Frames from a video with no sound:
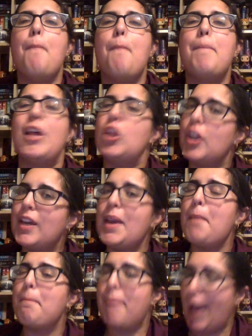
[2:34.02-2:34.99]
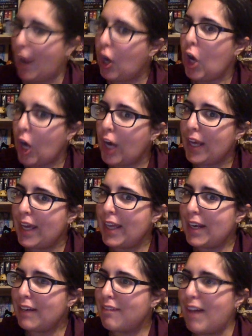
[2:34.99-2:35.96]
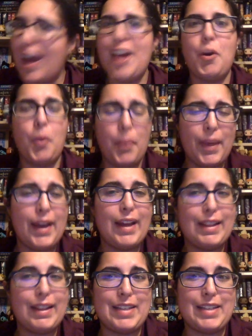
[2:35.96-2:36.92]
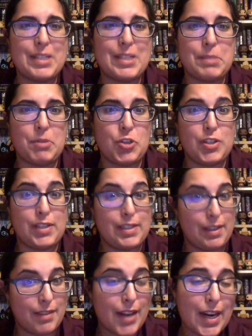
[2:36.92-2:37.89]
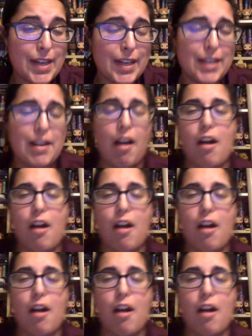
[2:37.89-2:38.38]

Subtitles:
But looking back on it, I don't think I liked it as much as I said that I did.